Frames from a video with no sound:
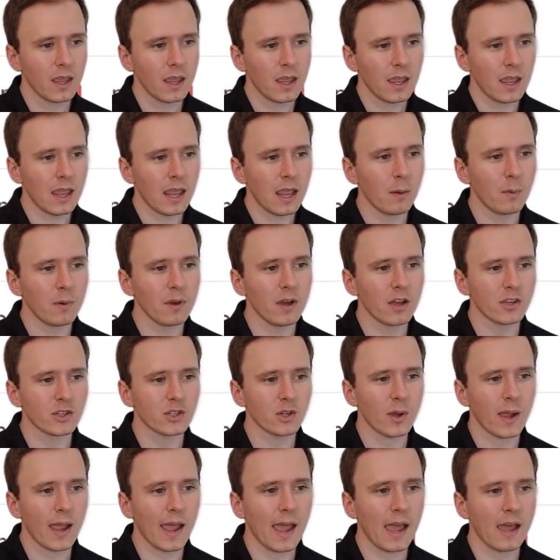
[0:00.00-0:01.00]
And we
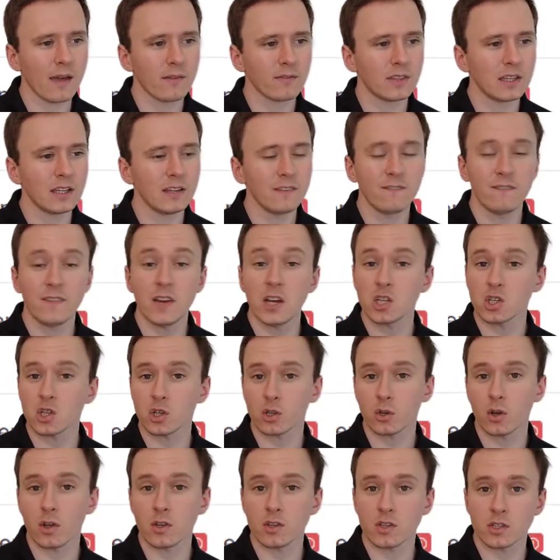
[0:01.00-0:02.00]
also have the
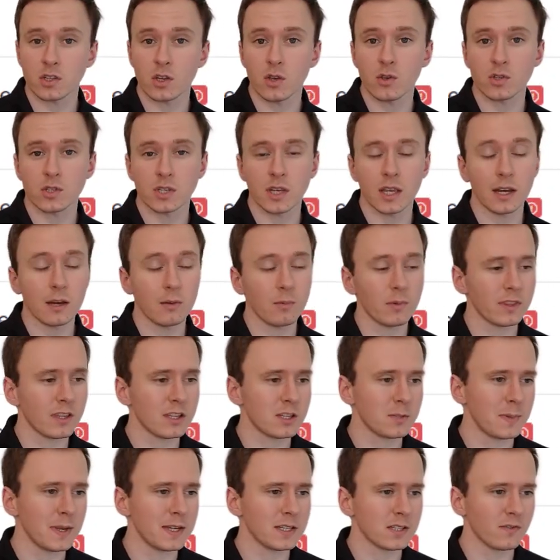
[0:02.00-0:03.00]
feature associated with
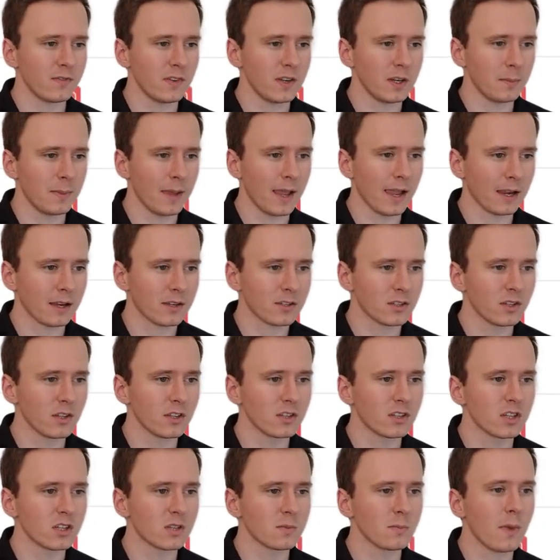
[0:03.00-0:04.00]
this piece of feedback. So
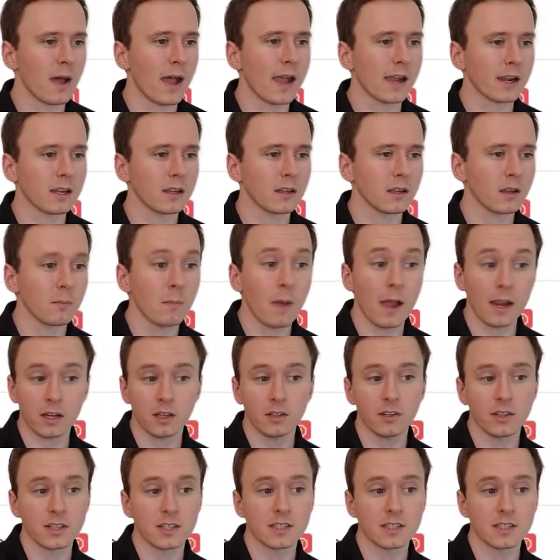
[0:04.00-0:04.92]
this is Moculus